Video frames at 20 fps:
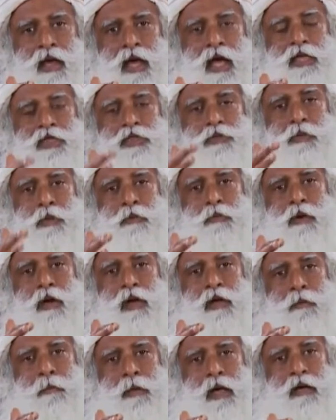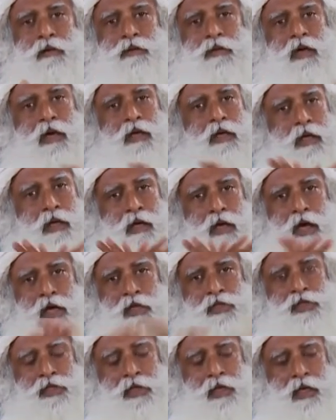has to be brought about on a
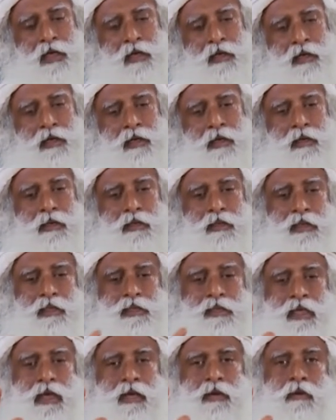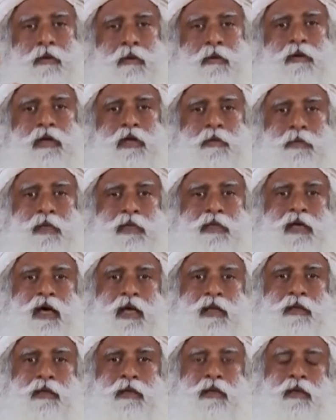large scale. This can only be
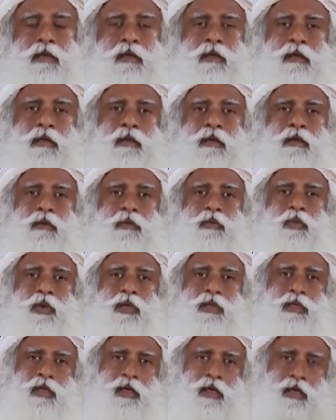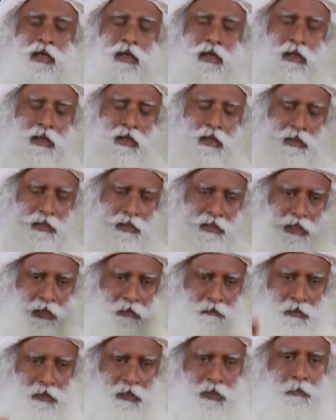done with the
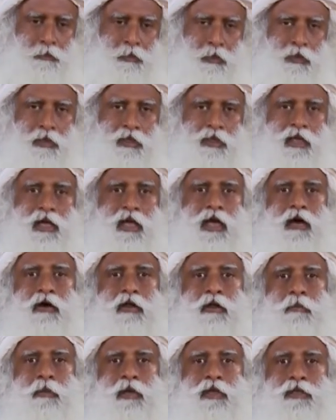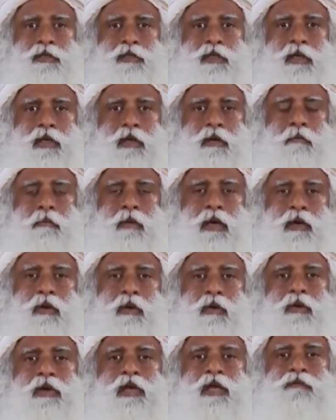support of the government, but
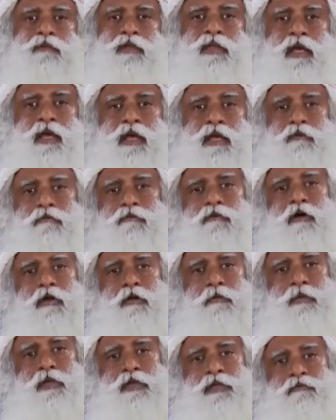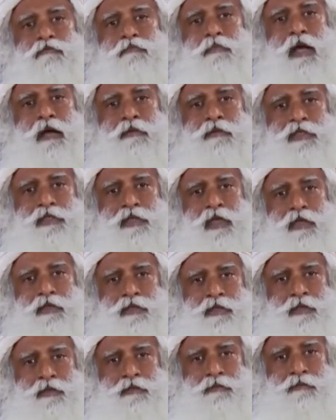only with the involvement of private sector.